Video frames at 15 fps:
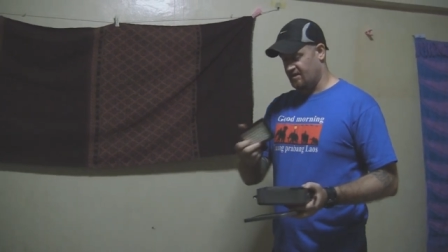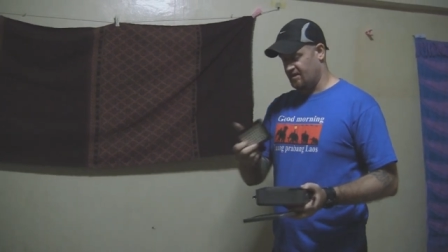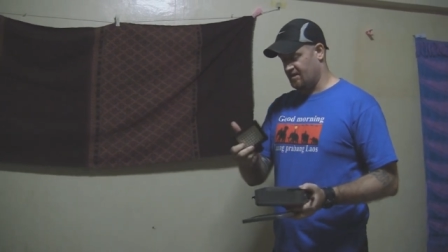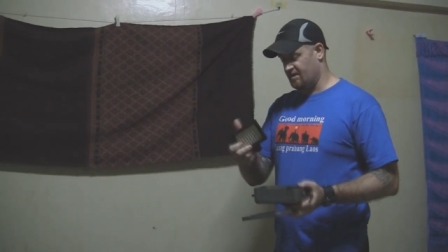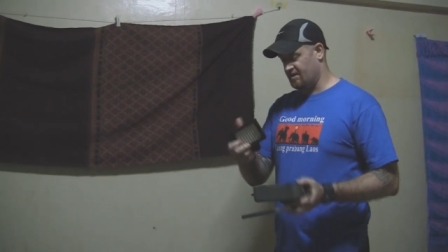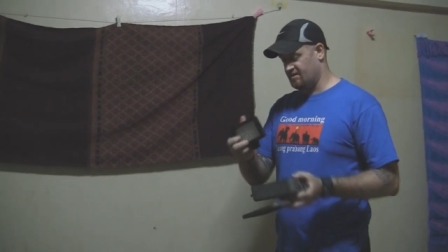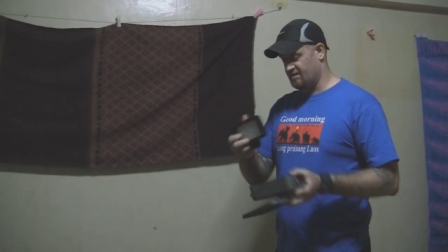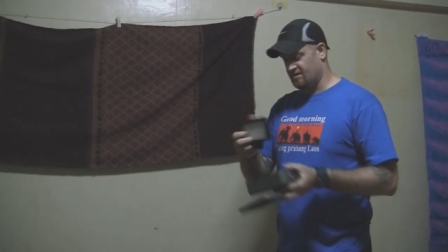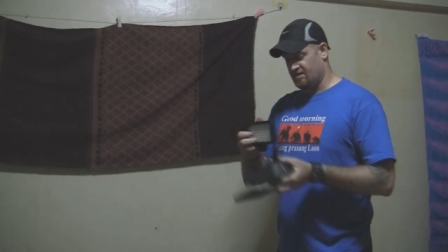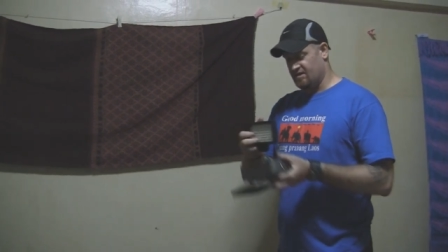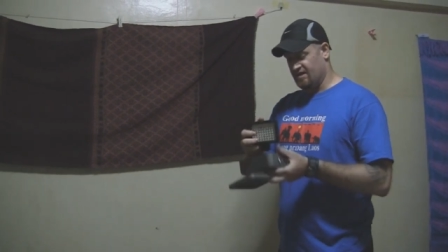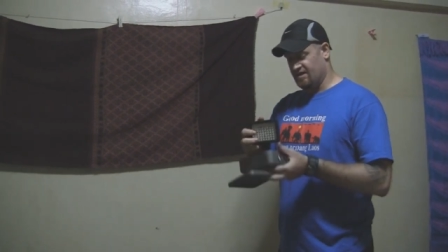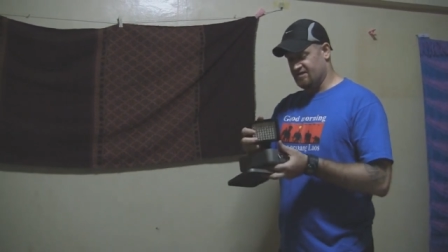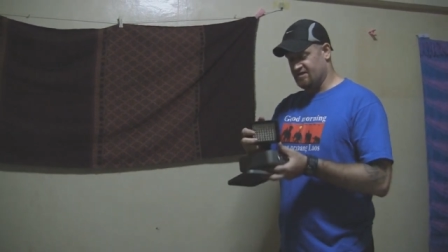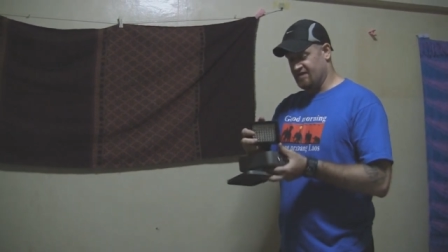and
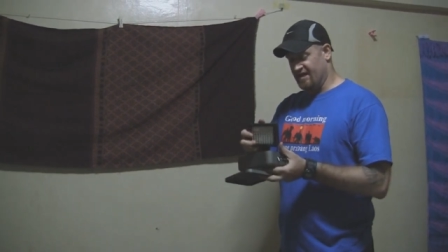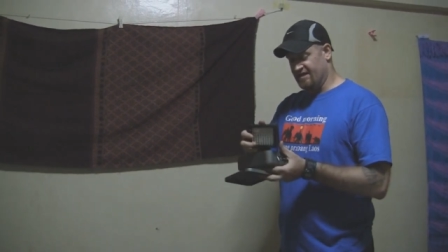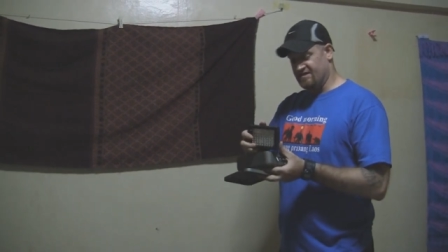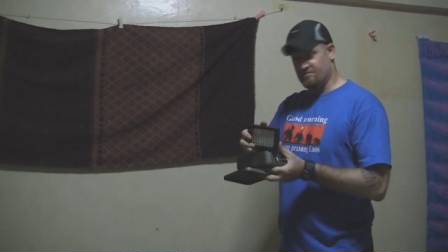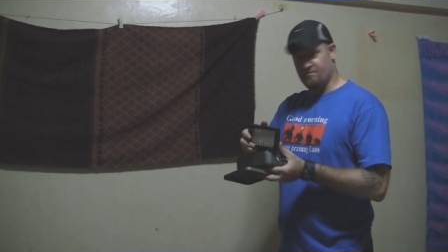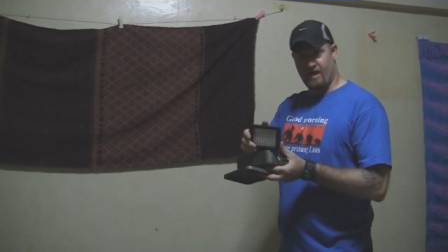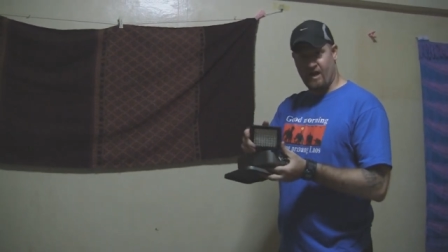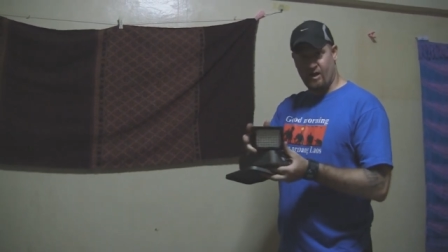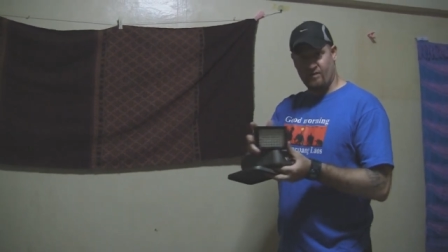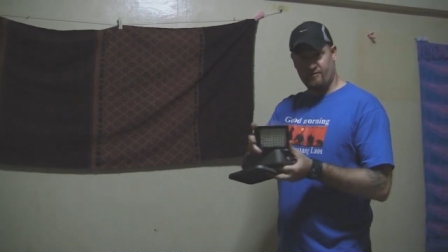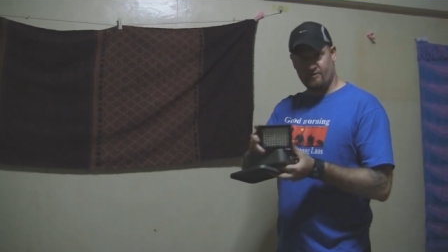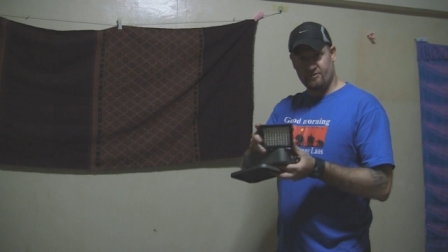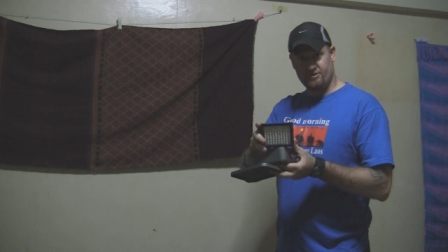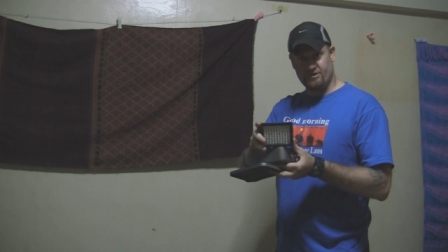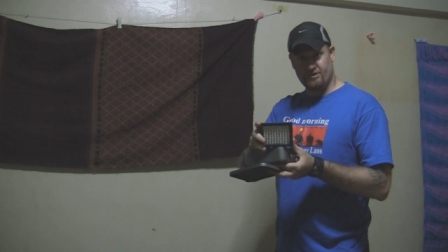it's nice and
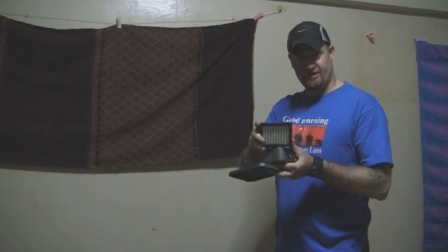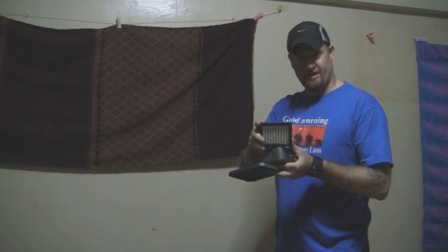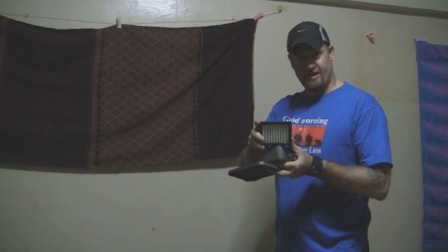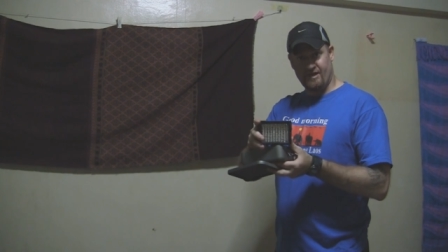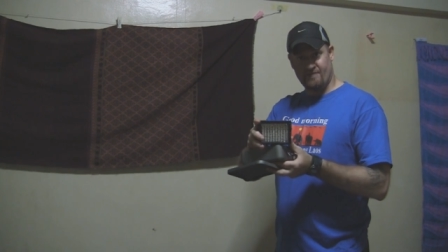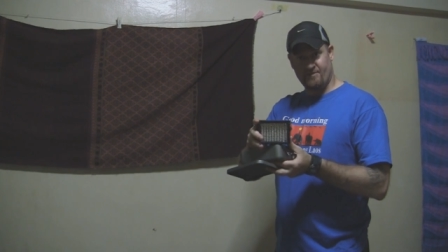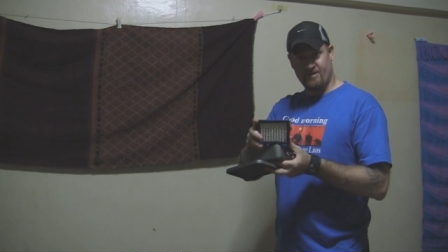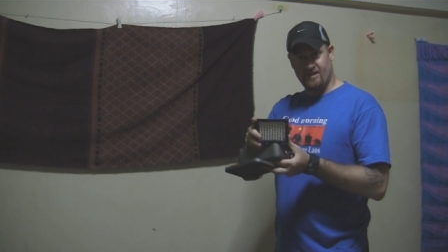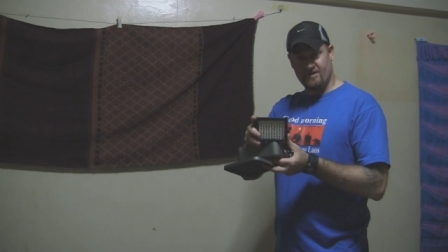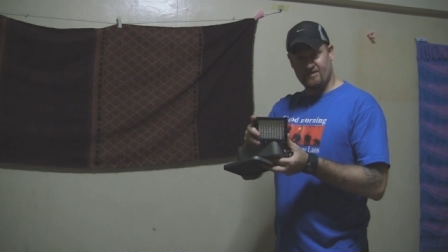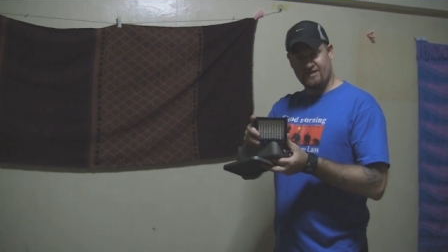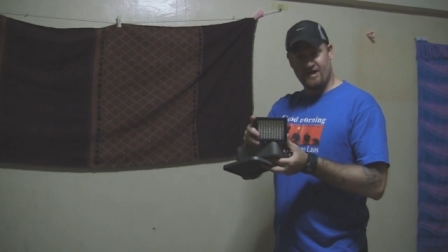powerful, should light up the